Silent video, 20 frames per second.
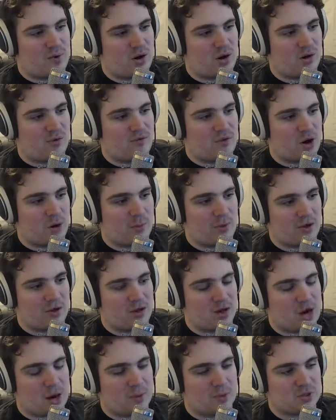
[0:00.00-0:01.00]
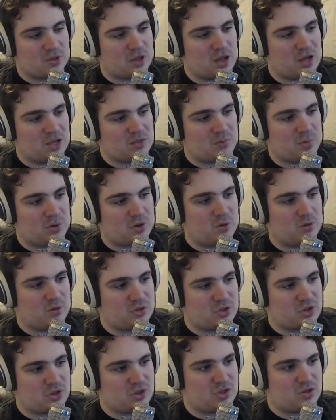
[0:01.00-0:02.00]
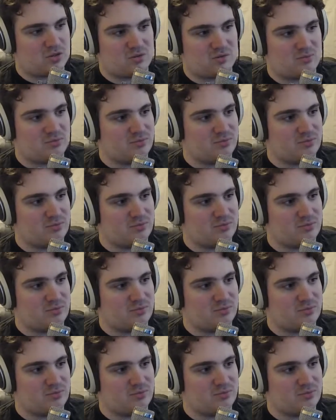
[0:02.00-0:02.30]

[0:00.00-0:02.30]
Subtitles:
better farming in a couple slots, but it was just,